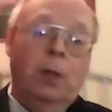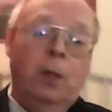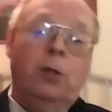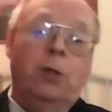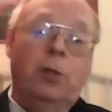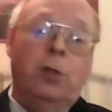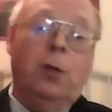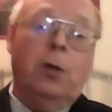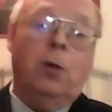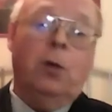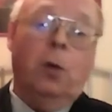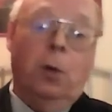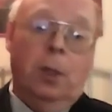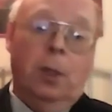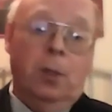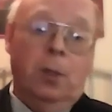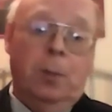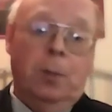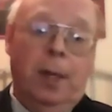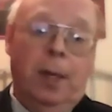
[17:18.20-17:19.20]
to the
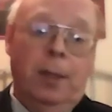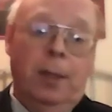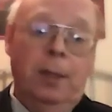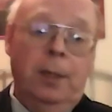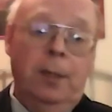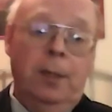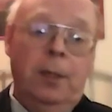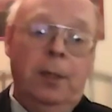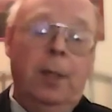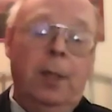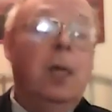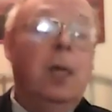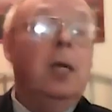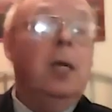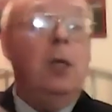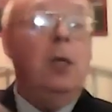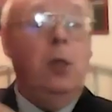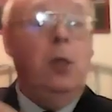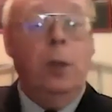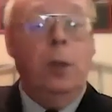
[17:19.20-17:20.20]
correspondence,
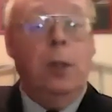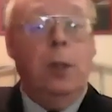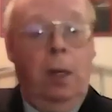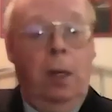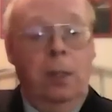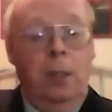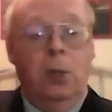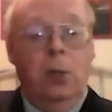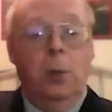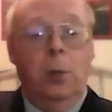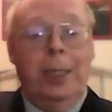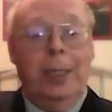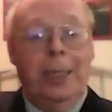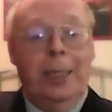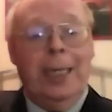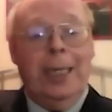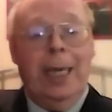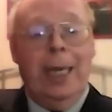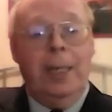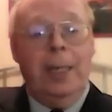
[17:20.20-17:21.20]
you would also
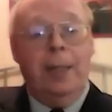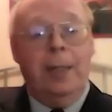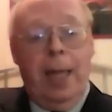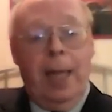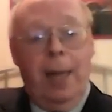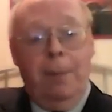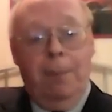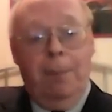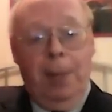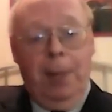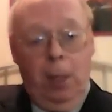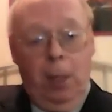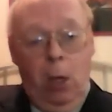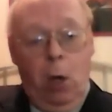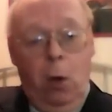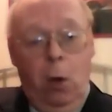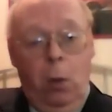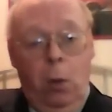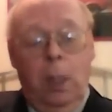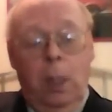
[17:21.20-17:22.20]
indicate that
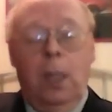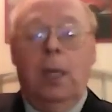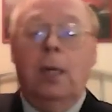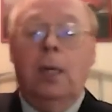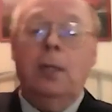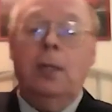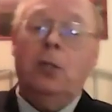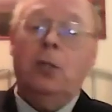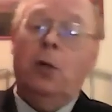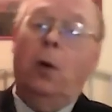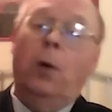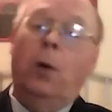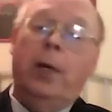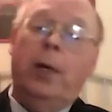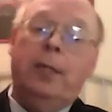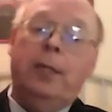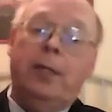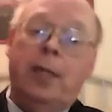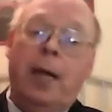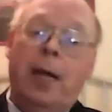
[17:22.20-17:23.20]
below. So
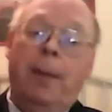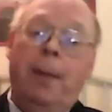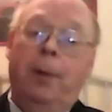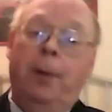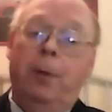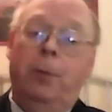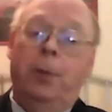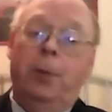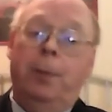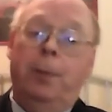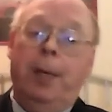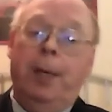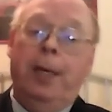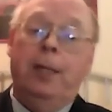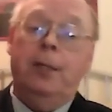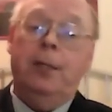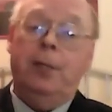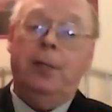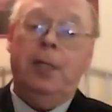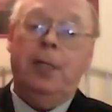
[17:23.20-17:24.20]
example would
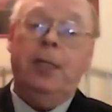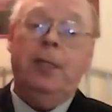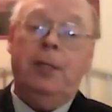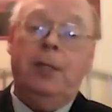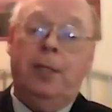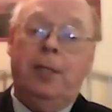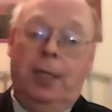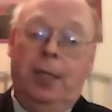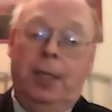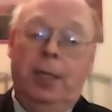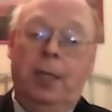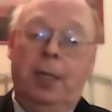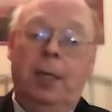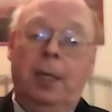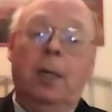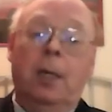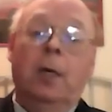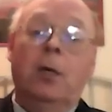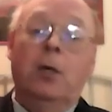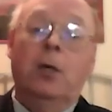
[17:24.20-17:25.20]
be CC,
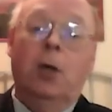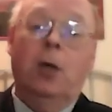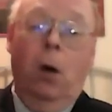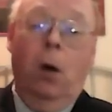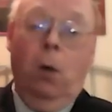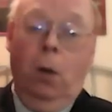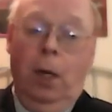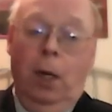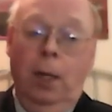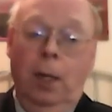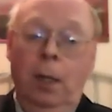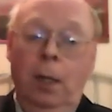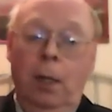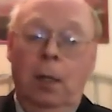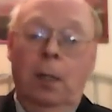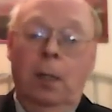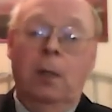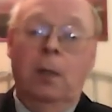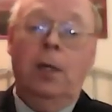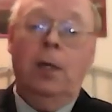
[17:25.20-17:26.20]
colon,
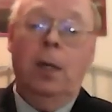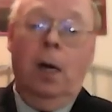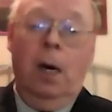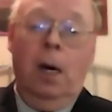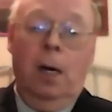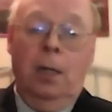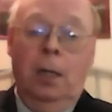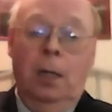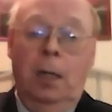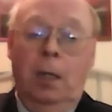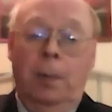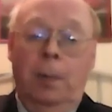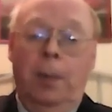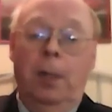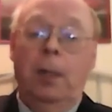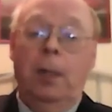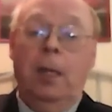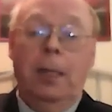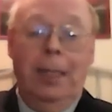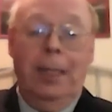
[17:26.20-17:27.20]
the
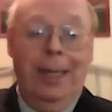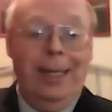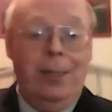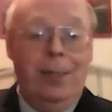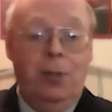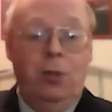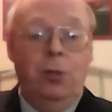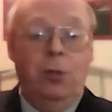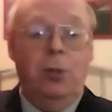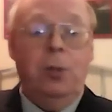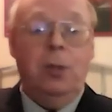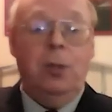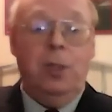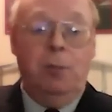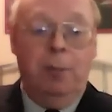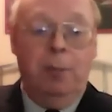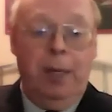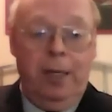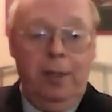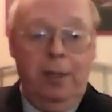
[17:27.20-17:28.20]
Honorable Lester
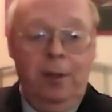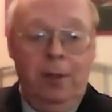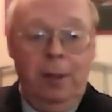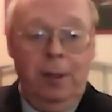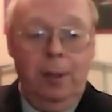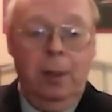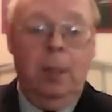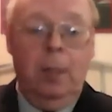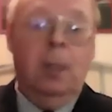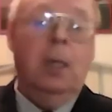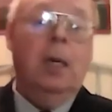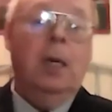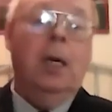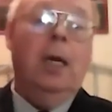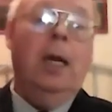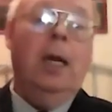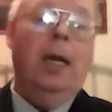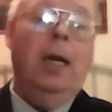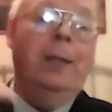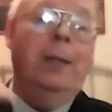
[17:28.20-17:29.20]
Smith,
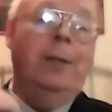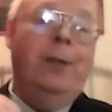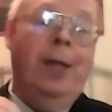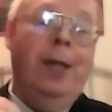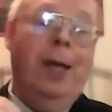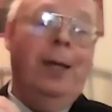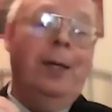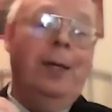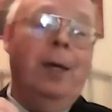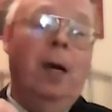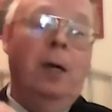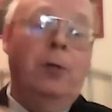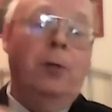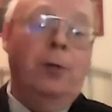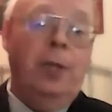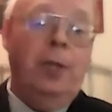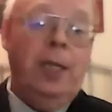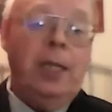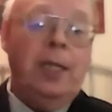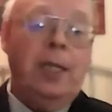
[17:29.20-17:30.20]
and then
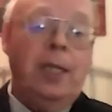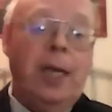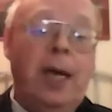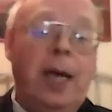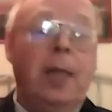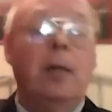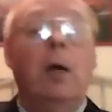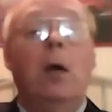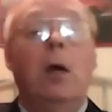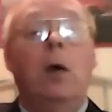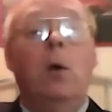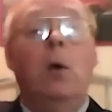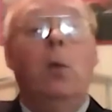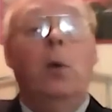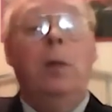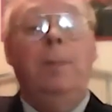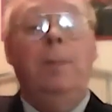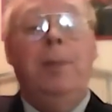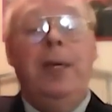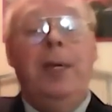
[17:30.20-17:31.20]
underneath that
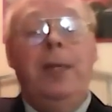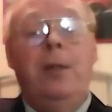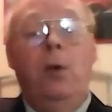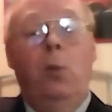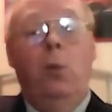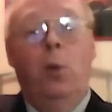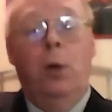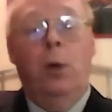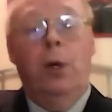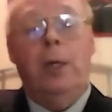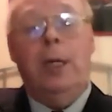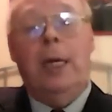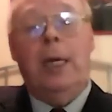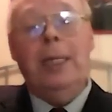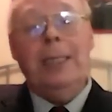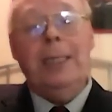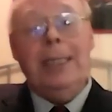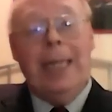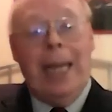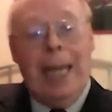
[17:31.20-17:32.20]
would be the word
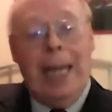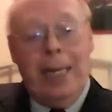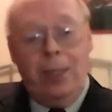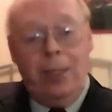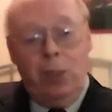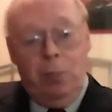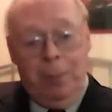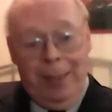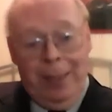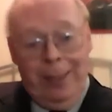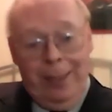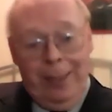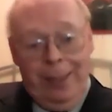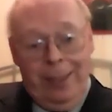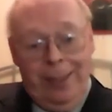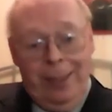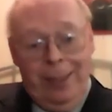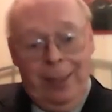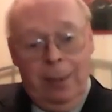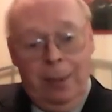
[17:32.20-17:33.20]

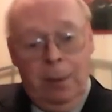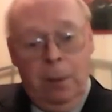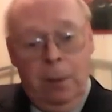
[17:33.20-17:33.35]
attachments